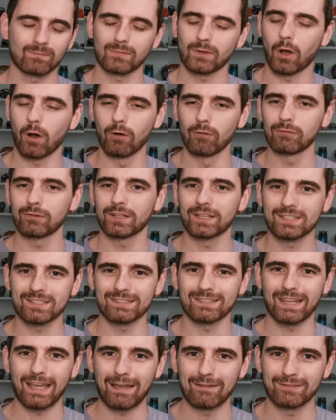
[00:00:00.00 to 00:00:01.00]
Hopefully it
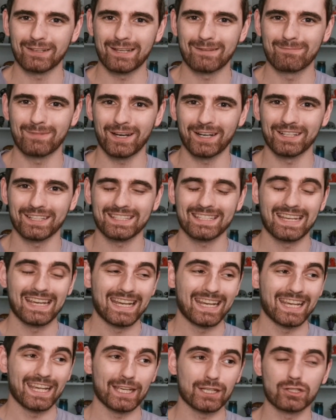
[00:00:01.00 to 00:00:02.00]
doesn't have any bugs.
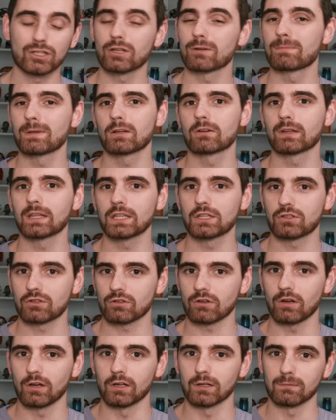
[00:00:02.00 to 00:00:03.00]
It should be really
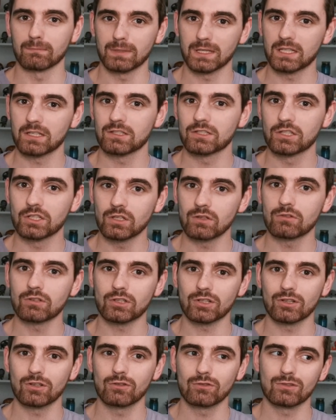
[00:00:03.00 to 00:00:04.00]
strong because you
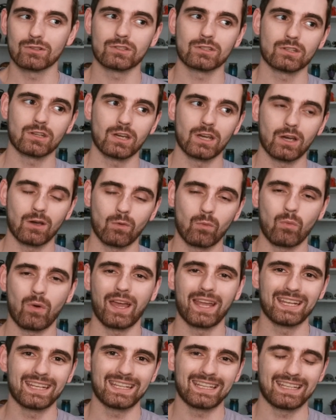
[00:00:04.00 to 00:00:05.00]
choose
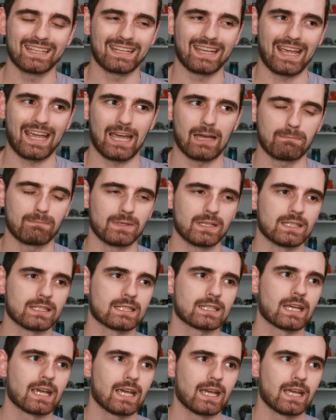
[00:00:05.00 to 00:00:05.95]
when it happens.